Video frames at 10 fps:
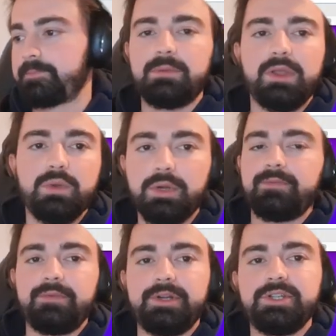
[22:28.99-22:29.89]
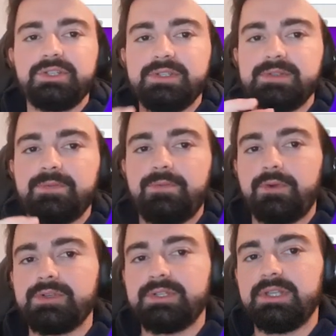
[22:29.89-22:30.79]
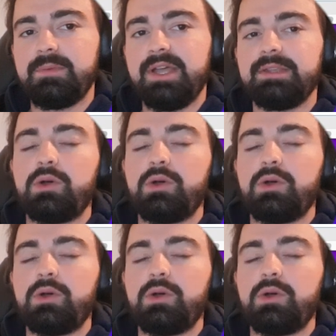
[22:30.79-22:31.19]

When you want to reach this first element,